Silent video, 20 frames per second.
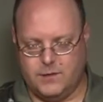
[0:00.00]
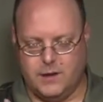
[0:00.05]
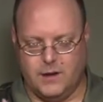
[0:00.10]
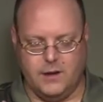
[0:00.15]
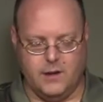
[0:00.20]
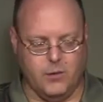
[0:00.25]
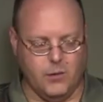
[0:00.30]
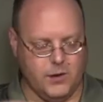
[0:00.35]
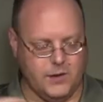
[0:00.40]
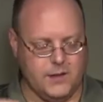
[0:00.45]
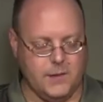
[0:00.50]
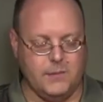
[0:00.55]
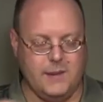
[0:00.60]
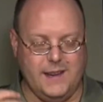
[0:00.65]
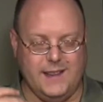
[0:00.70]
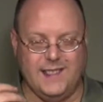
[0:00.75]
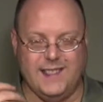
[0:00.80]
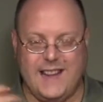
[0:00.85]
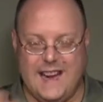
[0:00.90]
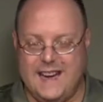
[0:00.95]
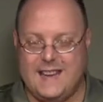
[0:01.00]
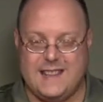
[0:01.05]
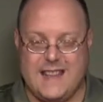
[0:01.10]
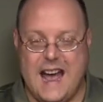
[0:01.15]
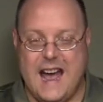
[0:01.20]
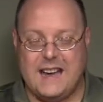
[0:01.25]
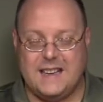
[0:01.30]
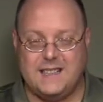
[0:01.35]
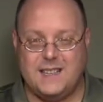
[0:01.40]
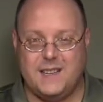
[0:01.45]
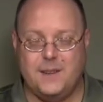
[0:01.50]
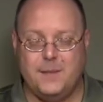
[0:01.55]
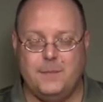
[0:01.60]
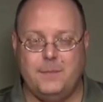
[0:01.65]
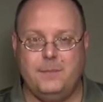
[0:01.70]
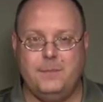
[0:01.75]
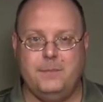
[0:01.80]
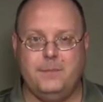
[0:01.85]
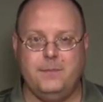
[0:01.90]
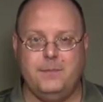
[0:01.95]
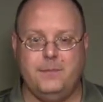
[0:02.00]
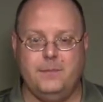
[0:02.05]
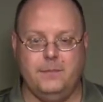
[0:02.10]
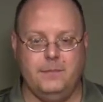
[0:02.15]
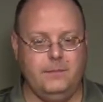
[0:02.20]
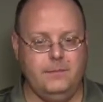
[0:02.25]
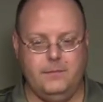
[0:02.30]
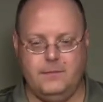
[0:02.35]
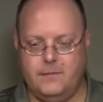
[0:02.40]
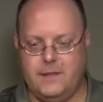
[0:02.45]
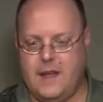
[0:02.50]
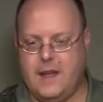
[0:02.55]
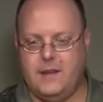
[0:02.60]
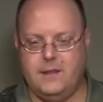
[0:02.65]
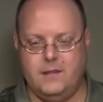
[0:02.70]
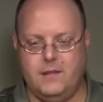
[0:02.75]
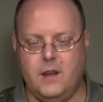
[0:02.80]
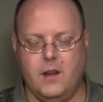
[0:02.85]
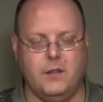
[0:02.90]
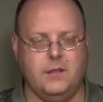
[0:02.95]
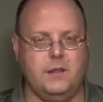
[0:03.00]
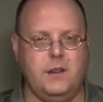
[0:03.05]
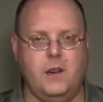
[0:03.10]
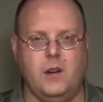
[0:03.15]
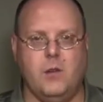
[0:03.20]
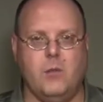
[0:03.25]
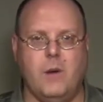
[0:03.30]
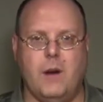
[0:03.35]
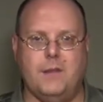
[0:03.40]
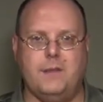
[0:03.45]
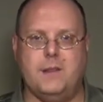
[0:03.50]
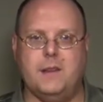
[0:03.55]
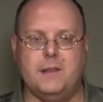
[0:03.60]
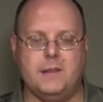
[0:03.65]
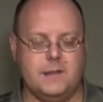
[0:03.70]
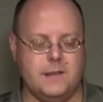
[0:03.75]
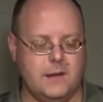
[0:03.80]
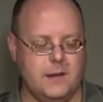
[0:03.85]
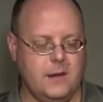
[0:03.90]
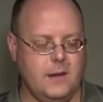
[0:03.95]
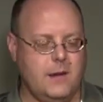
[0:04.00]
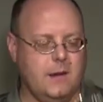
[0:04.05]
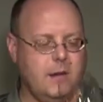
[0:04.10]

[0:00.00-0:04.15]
sorry, or something like that, then no, you don't want this.